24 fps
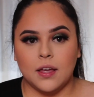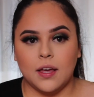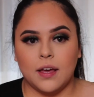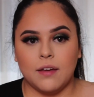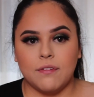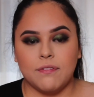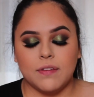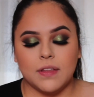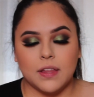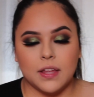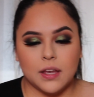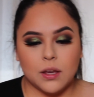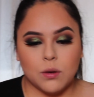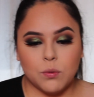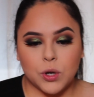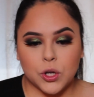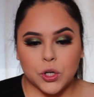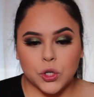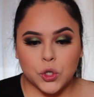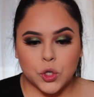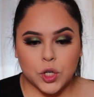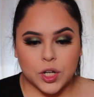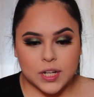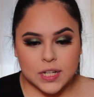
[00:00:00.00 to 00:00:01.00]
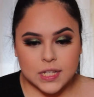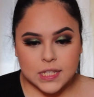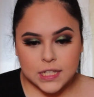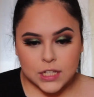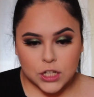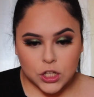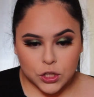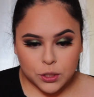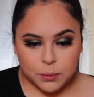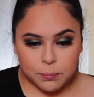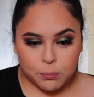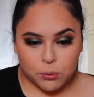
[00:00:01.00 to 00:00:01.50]
I feel like I went
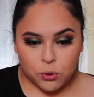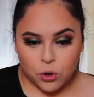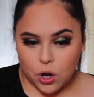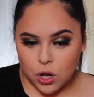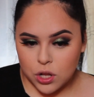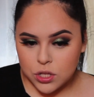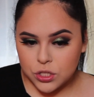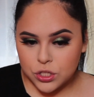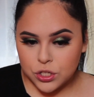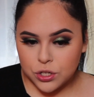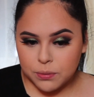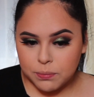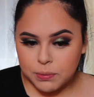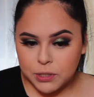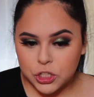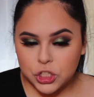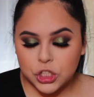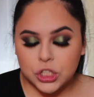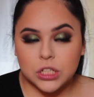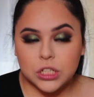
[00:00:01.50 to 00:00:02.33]
crazy on the bronzer, but